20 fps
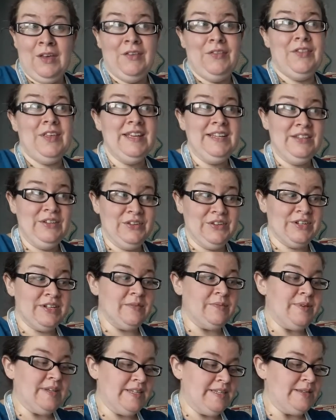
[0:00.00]
These are going to
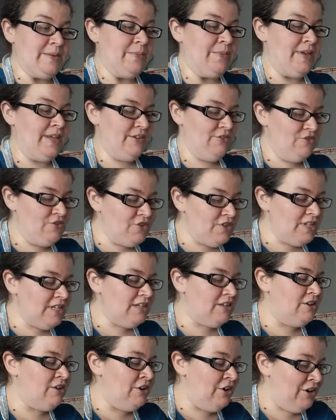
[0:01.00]
be some
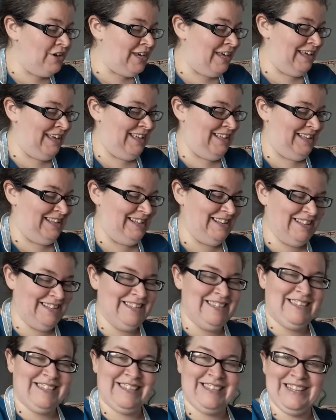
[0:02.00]
interesting
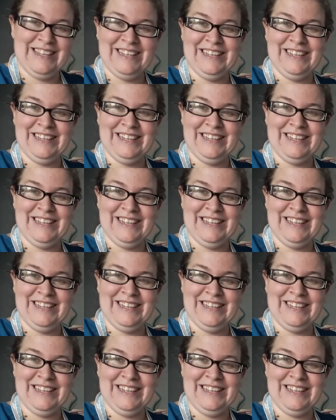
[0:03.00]
cookies.